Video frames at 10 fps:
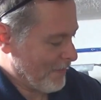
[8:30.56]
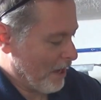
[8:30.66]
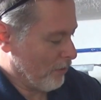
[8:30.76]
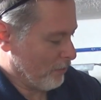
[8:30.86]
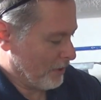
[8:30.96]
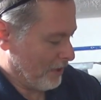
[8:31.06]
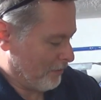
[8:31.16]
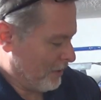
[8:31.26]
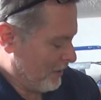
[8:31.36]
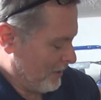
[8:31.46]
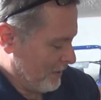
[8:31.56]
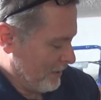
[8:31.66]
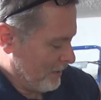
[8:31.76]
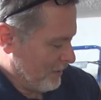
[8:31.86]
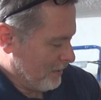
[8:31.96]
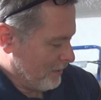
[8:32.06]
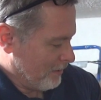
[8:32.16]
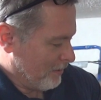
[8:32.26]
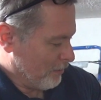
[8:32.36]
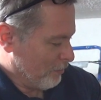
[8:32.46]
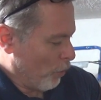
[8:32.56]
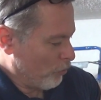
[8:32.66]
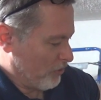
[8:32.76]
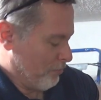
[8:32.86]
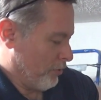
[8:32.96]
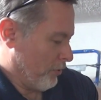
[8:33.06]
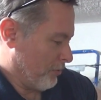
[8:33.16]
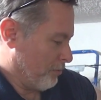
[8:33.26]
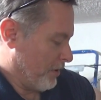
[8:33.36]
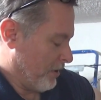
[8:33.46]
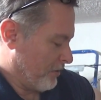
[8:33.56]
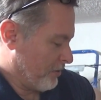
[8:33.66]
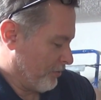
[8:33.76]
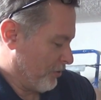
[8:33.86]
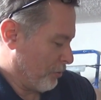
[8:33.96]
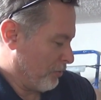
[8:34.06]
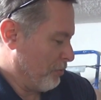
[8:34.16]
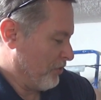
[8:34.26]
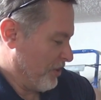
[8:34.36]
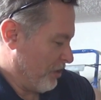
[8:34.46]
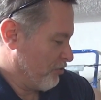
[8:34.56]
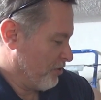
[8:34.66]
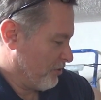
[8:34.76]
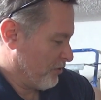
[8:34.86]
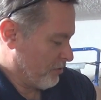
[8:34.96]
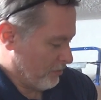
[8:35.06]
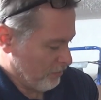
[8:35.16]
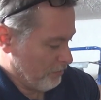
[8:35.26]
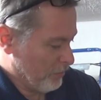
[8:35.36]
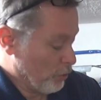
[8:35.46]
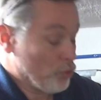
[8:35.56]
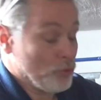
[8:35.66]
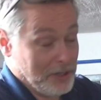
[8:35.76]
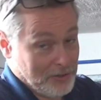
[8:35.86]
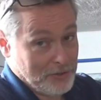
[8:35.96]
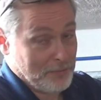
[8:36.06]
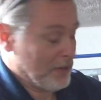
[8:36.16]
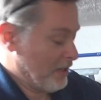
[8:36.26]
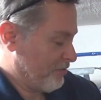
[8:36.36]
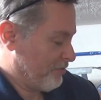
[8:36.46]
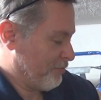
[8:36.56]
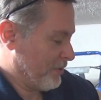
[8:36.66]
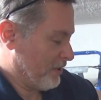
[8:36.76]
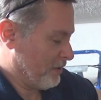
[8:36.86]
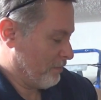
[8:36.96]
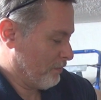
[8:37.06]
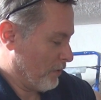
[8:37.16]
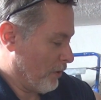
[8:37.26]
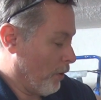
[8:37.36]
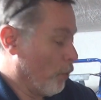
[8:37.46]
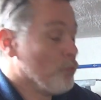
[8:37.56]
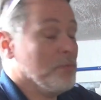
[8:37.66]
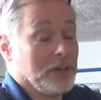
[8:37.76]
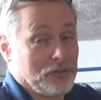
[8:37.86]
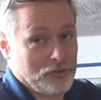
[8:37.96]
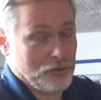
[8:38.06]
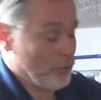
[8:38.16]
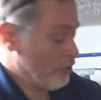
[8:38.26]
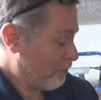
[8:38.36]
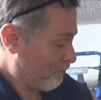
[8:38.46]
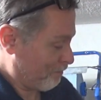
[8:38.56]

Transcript: Oh yeah. And the most important part of this optimization is new grease. I have my own mixture.